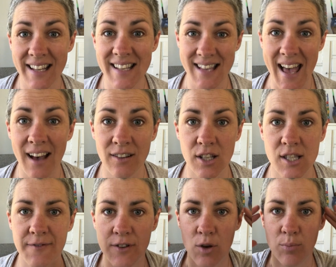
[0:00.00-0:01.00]
less
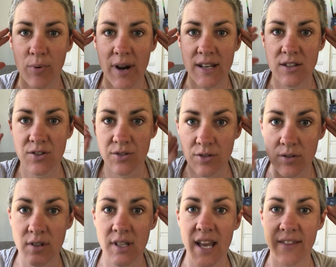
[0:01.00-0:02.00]
outlets for your brain to
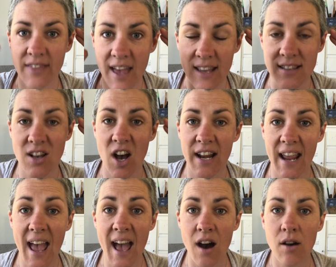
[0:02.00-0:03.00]
get the anxiety
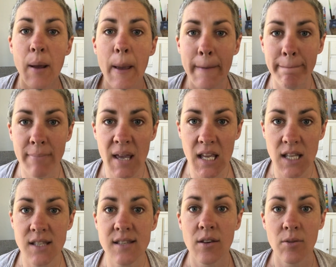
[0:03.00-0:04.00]
out,
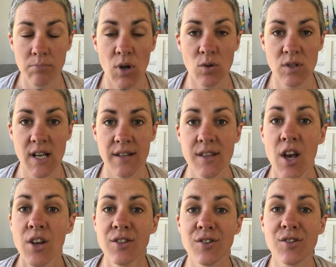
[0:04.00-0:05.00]
means meltdowns.
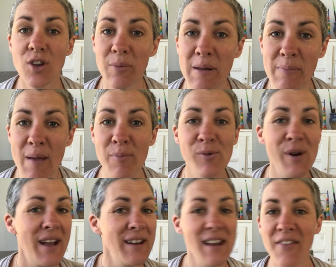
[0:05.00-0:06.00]
So many people
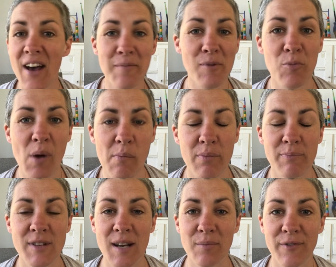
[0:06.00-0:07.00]
never had a
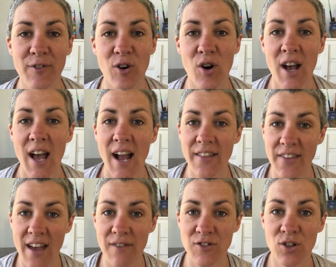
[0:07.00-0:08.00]
meltdown before, and then
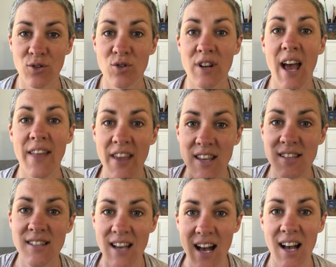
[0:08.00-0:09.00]
they have children and they
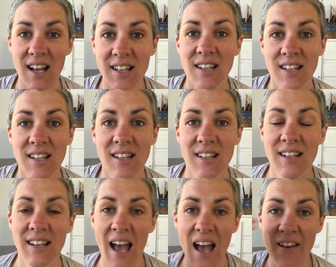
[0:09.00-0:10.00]
start
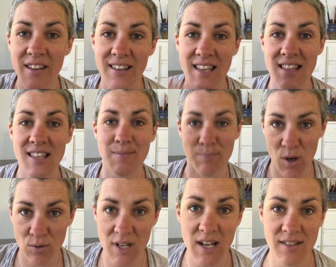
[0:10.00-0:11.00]
in this
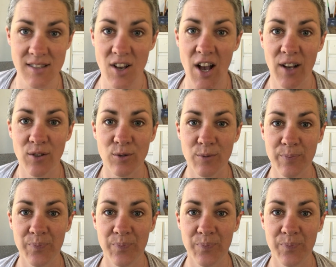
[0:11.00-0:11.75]
meltdown cycle.